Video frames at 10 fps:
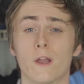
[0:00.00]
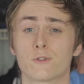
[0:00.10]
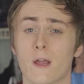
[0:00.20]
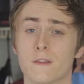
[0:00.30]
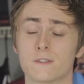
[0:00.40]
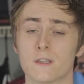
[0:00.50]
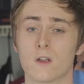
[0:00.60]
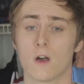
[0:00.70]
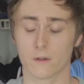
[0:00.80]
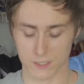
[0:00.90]
I try this thing
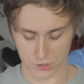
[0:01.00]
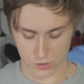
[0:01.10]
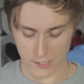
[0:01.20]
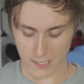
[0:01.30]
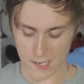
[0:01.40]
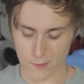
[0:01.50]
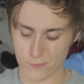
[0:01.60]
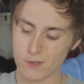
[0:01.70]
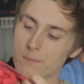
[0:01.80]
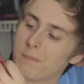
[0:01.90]
on, let's check
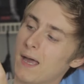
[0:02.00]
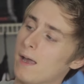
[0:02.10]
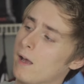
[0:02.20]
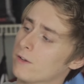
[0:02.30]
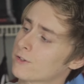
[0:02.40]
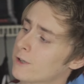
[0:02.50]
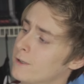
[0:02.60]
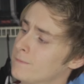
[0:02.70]
out the mask.